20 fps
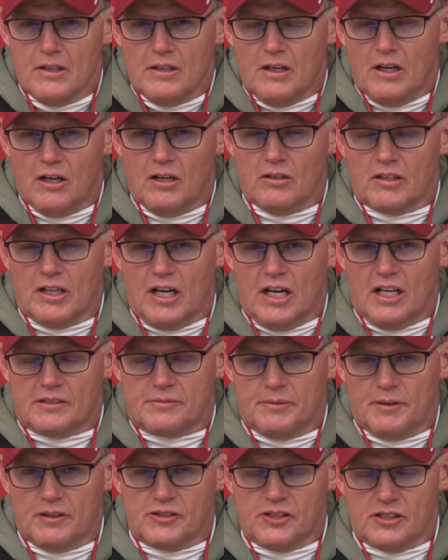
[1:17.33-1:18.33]
Oh,
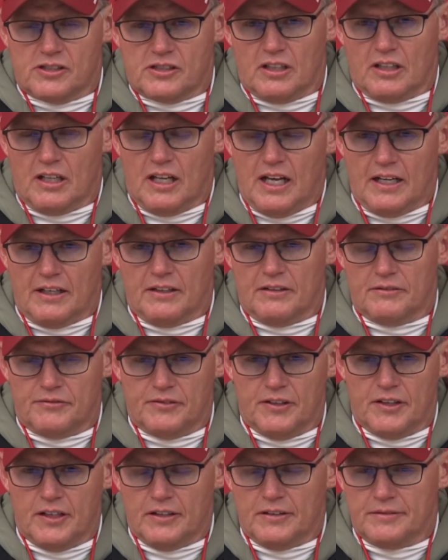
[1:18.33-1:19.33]
gosh, man, it's just a lot
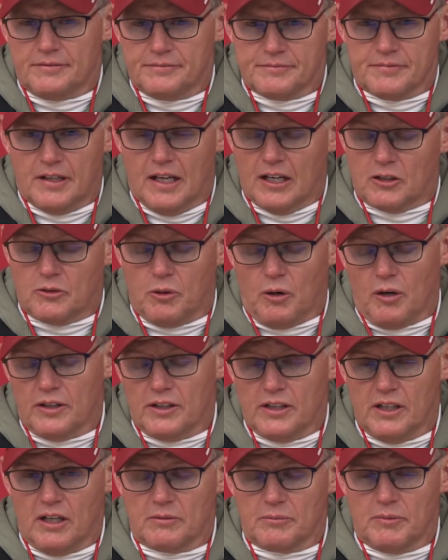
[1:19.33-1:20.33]
of
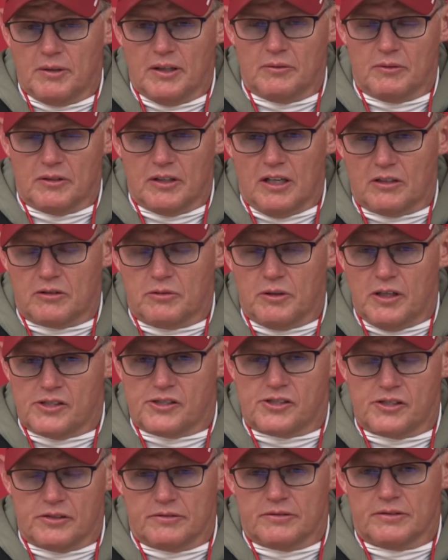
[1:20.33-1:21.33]
quality young men, without
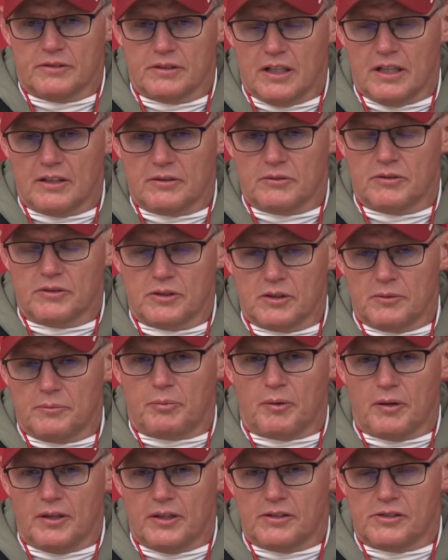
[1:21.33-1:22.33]
question, a lot of really good
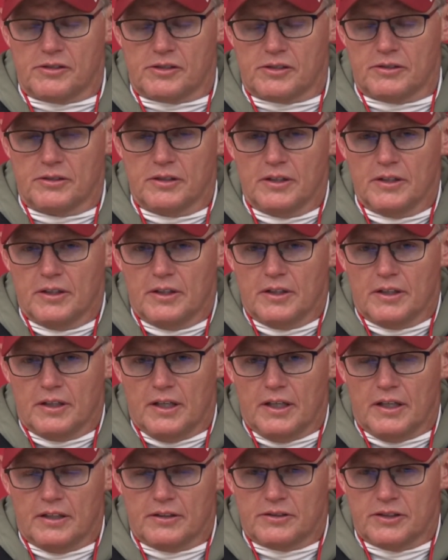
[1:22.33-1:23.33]
players
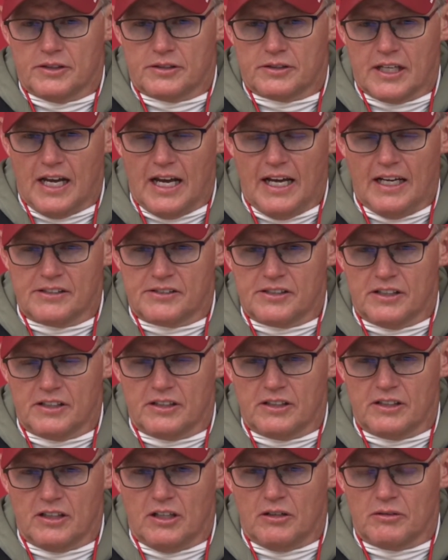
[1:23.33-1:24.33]
and just guys that,
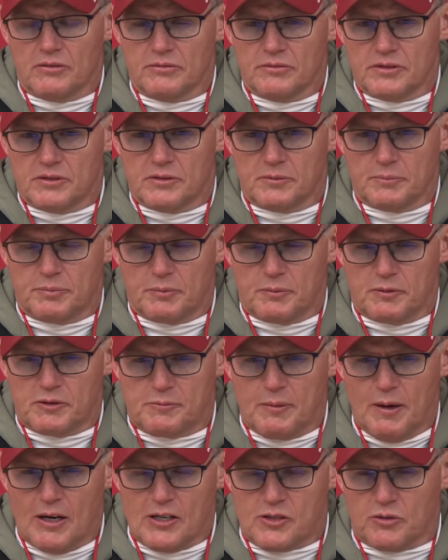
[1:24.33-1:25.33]
you know,
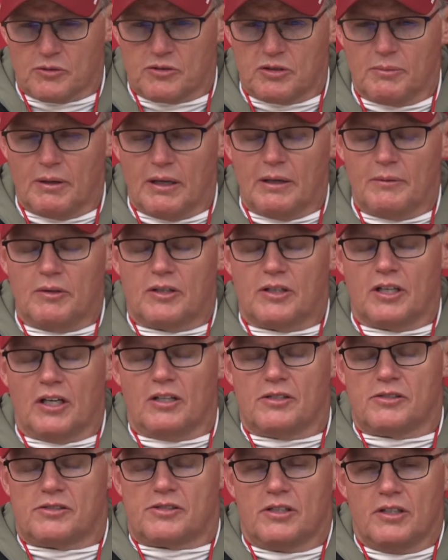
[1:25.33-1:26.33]
special to me
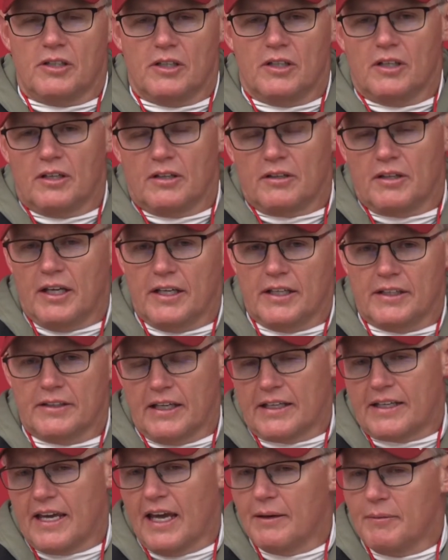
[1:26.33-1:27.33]
because
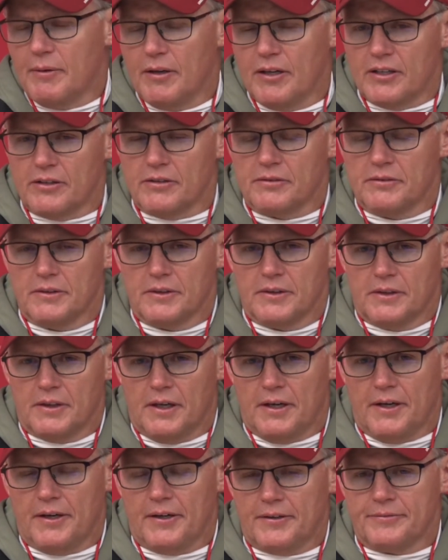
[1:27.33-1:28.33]
they came here
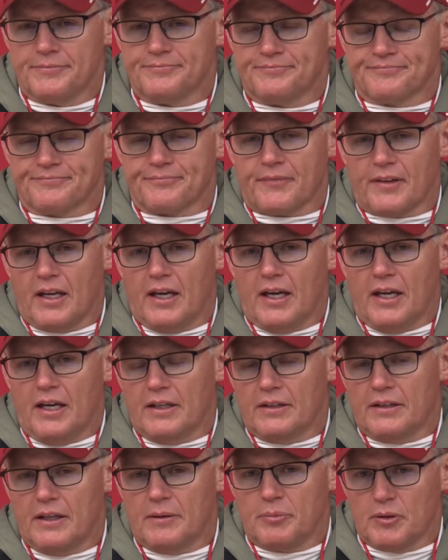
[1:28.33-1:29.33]

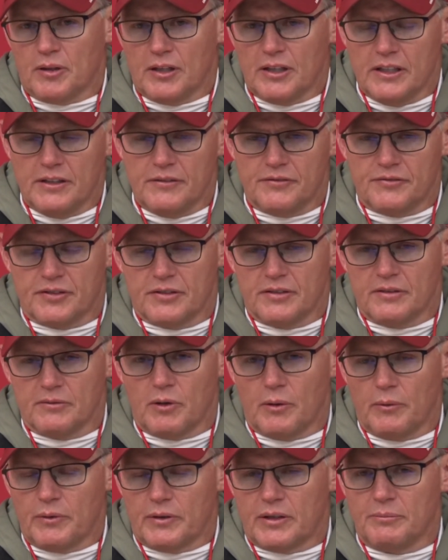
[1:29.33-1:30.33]
and they believed in
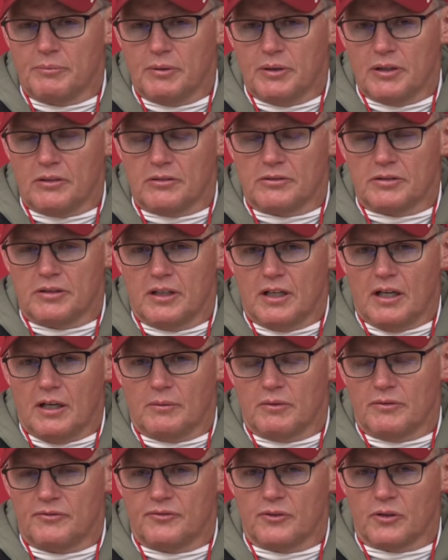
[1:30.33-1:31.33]
what we could build
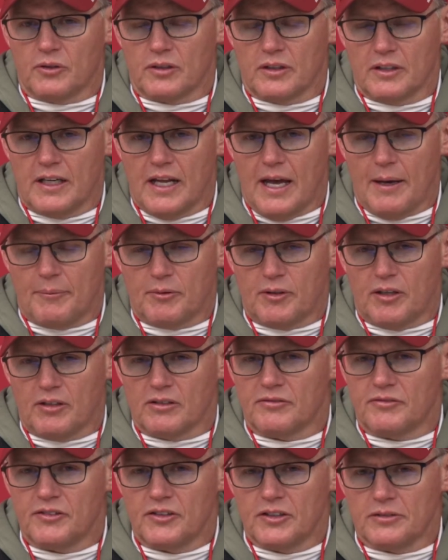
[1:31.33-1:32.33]
before it happened on
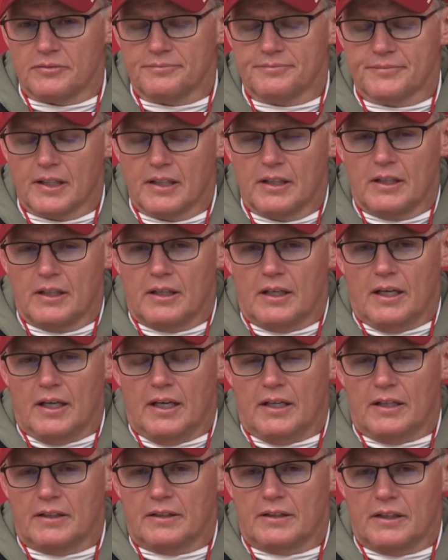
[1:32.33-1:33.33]
the field.
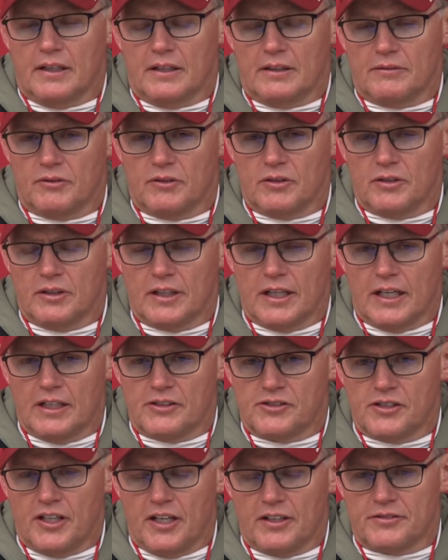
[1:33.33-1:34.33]
And really got a
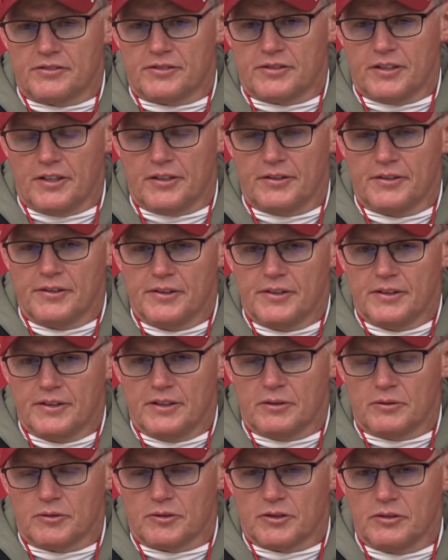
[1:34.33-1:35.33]
chance to,
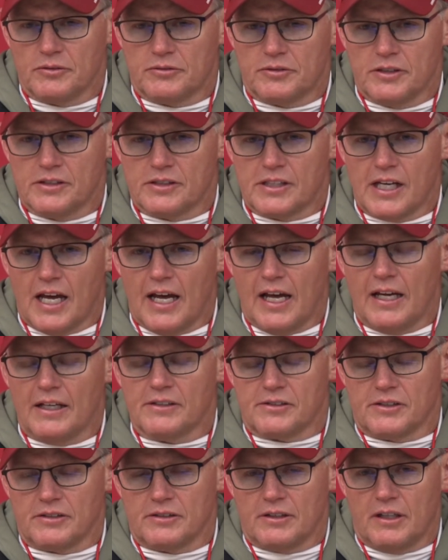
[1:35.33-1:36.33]
you know, recruit these
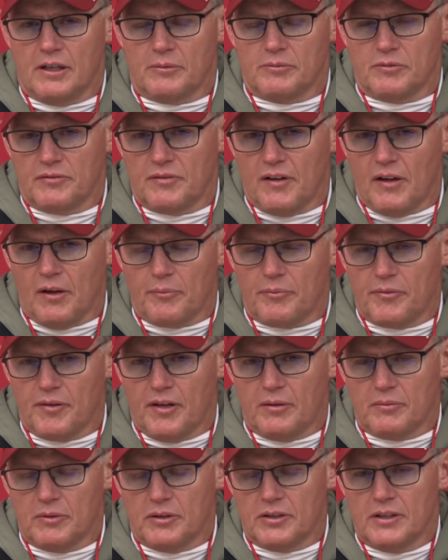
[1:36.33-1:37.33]
guys and help develop
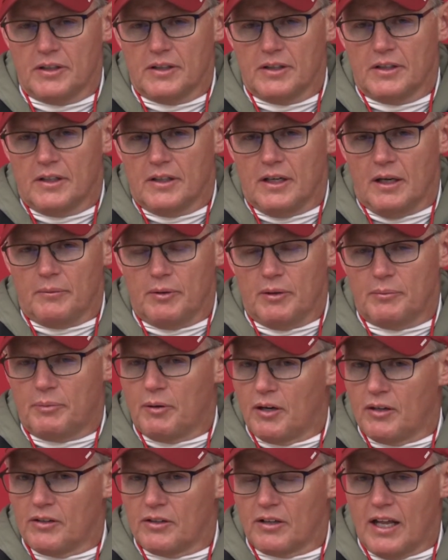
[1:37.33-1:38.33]
them and help be a
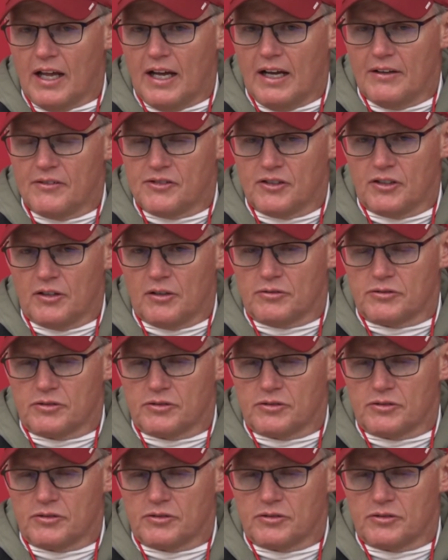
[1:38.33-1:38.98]
part of their lives, you know.